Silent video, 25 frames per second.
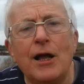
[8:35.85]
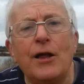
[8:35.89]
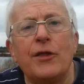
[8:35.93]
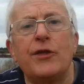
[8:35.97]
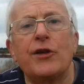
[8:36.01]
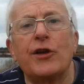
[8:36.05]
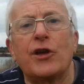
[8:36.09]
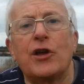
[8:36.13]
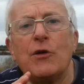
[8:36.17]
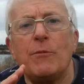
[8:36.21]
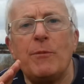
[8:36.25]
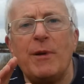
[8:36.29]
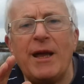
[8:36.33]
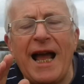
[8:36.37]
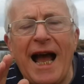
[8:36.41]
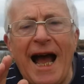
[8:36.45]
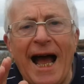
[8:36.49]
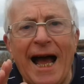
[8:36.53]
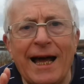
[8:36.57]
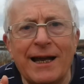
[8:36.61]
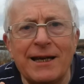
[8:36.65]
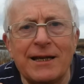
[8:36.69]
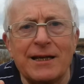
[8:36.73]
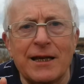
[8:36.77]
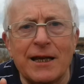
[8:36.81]
that can be
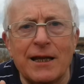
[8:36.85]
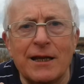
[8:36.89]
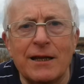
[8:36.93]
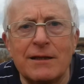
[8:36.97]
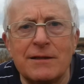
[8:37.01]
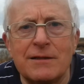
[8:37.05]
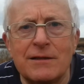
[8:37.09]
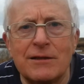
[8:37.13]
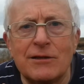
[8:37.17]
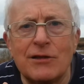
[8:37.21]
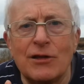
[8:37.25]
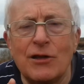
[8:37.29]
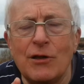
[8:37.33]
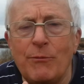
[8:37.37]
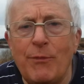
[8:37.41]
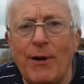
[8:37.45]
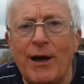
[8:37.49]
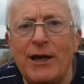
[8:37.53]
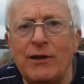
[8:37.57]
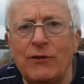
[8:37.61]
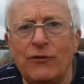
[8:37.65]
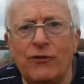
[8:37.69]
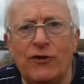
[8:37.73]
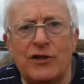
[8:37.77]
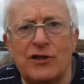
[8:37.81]
added to the
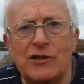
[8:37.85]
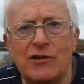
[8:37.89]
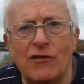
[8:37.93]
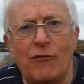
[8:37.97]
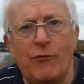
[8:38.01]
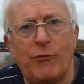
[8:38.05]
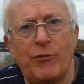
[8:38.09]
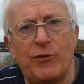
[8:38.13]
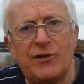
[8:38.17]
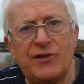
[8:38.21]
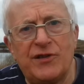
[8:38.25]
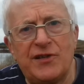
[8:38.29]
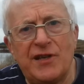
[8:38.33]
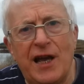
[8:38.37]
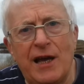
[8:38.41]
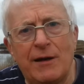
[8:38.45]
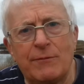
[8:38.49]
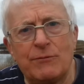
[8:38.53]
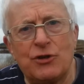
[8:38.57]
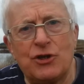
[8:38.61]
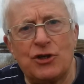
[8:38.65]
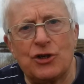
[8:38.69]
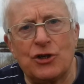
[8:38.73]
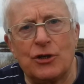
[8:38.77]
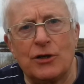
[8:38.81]
benefits of
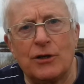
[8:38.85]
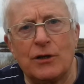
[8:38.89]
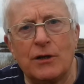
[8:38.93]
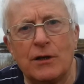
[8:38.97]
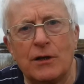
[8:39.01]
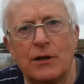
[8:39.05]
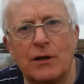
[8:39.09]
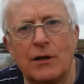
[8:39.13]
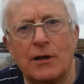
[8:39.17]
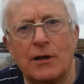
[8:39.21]
perception.